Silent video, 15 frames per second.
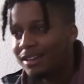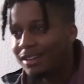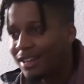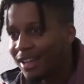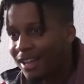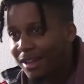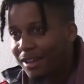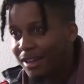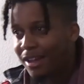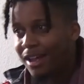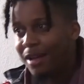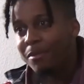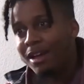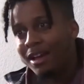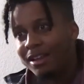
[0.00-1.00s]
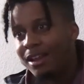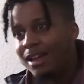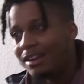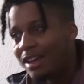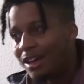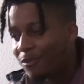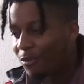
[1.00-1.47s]
Uh, and I'm acting
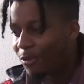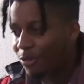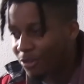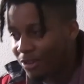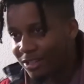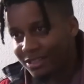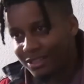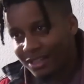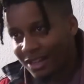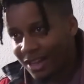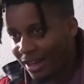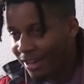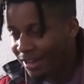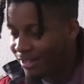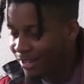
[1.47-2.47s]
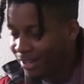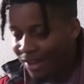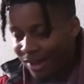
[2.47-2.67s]
like that for a reason, like.